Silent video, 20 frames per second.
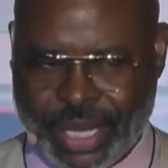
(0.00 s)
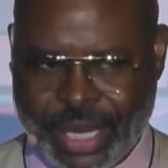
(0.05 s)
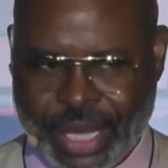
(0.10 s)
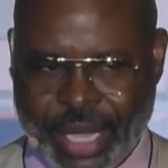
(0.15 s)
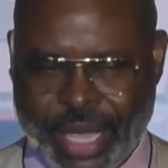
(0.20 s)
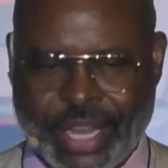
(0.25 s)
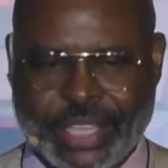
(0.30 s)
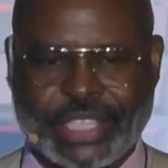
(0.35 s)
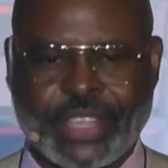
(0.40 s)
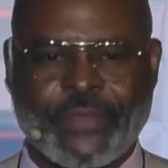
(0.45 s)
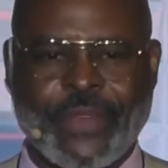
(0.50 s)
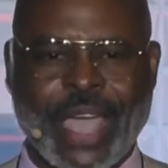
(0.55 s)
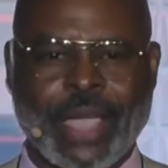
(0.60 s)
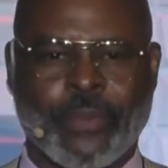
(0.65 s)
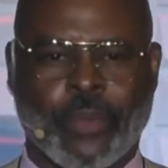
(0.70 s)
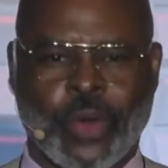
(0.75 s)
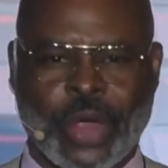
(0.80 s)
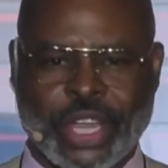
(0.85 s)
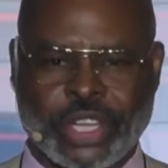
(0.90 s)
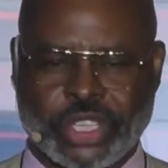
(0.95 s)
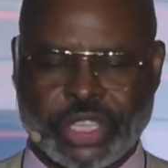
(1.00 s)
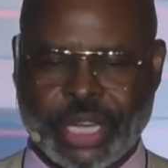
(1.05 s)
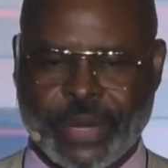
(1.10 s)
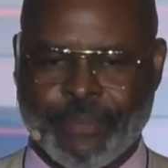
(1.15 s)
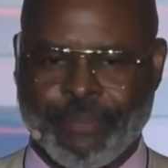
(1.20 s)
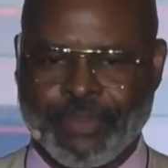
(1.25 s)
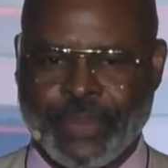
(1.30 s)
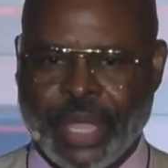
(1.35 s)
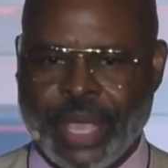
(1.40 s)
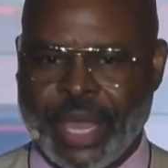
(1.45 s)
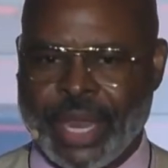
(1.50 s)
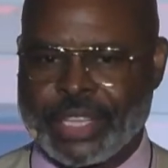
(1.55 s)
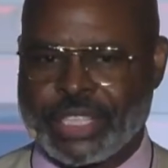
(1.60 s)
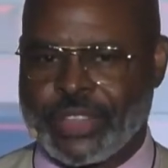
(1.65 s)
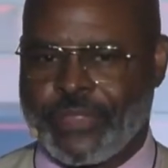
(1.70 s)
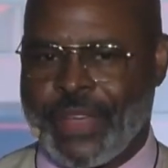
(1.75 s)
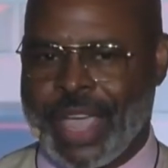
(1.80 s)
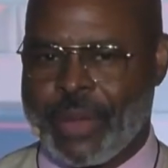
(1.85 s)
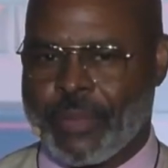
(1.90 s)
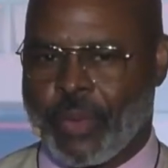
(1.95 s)
it is a vibration. It
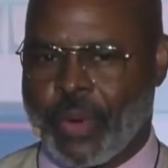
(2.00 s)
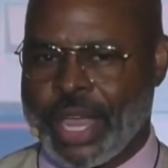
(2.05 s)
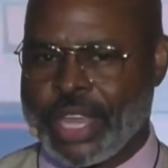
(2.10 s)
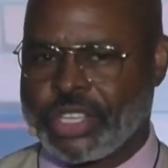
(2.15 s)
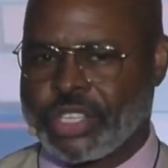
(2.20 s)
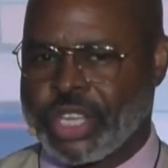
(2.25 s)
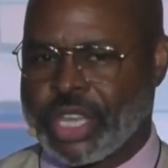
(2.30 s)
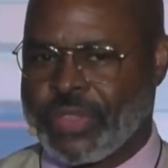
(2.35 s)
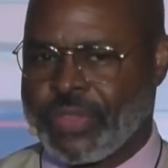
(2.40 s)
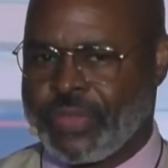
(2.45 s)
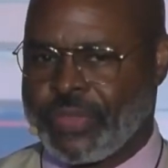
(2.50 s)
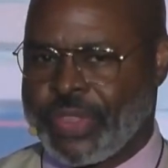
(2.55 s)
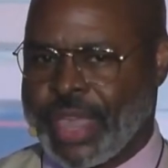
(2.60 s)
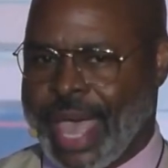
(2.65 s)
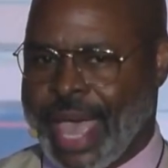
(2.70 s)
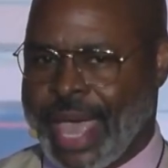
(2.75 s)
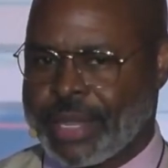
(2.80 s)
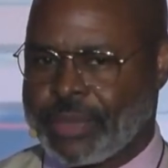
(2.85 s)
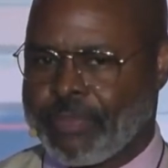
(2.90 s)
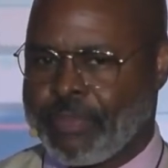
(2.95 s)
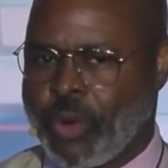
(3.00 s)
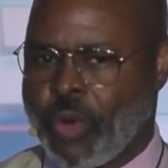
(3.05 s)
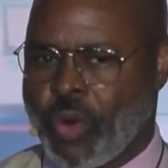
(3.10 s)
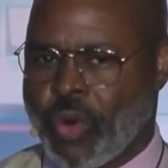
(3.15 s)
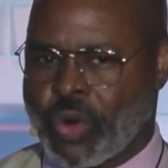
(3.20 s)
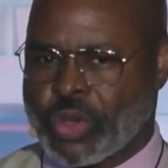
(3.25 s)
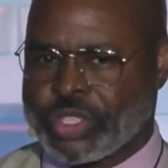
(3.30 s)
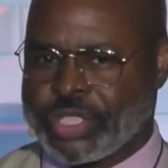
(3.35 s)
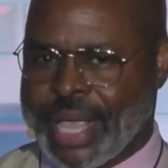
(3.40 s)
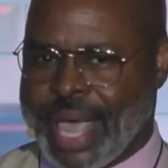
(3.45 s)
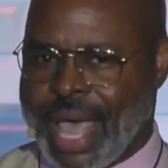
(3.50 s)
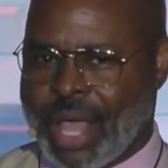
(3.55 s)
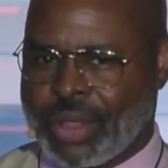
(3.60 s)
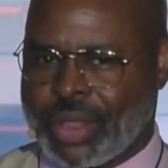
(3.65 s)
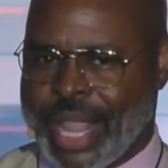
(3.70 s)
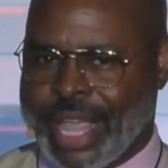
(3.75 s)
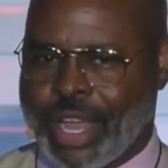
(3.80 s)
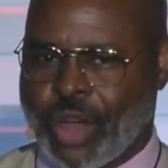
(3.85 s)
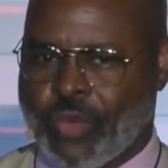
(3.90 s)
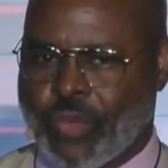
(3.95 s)
is a vibration that pours
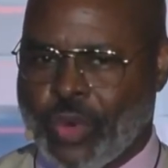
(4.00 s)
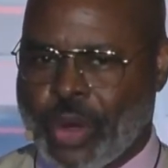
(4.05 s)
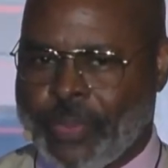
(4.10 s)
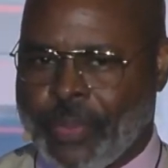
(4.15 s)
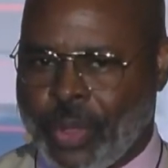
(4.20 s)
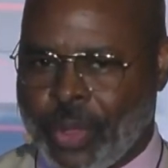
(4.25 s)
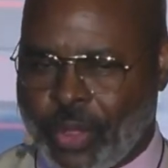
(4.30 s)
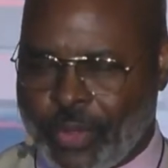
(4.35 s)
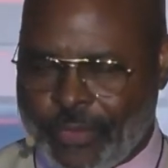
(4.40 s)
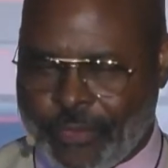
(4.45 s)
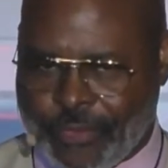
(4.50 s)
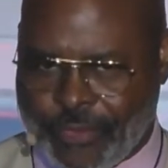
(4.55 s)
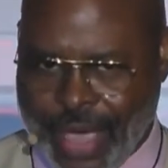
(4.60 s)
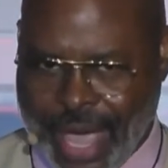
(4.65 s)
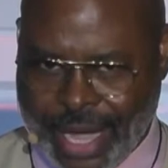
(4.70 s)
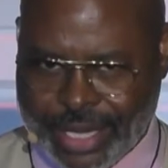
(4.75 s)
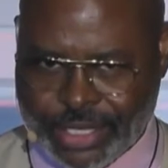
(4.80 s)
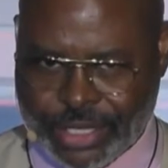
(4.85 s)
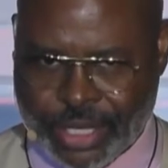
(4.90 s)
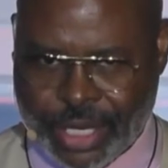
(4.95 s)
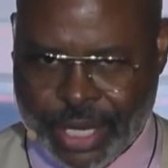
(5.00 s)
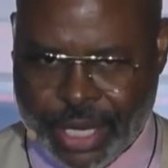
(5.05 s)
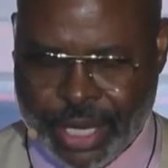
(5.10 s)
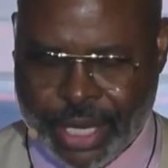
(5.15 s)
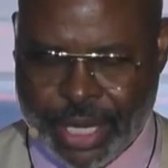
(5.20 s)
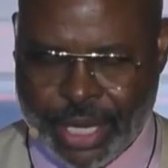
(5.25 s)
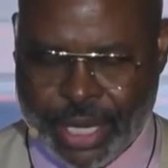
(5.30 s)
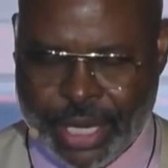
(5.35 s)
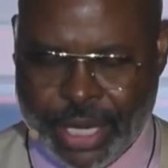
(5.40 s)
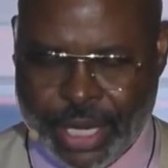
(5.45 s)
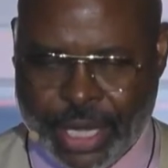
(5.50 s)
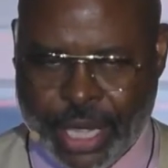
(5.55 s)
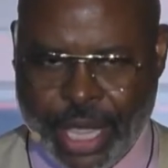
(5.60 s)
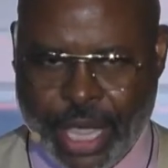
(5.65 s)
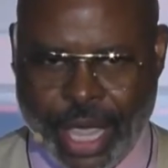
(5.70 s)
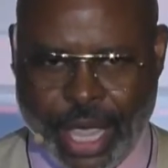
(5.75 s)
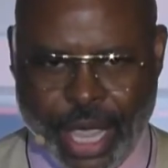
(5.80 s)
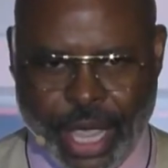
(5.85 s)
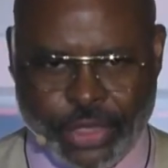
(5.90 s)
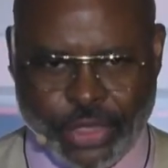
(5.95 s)
out like a ripple effect
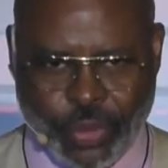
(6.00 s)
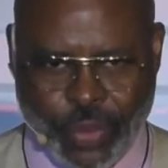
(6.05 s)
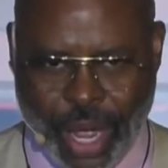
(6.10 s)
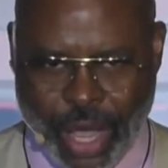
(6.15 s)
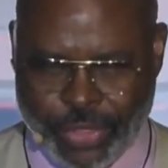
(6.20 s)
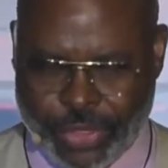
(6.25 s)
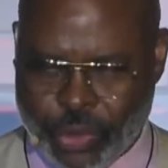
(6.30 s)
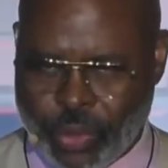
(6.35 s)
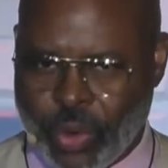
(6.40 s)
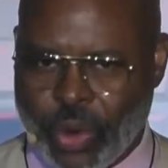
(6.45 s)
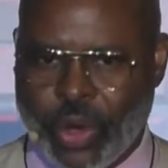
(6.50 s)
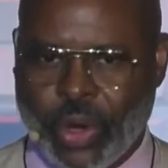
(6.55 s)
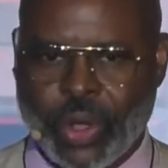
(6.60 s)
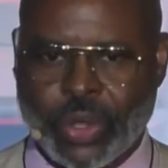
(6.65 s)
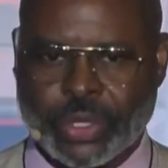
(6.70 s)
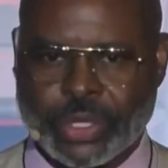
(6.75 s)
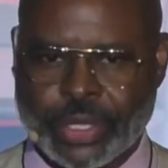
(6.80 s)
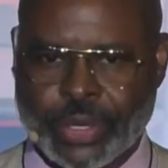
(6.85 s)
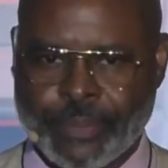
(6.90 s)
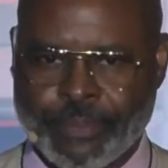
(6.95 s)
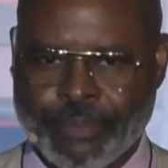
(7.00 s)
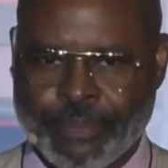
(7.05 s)
throughout the world.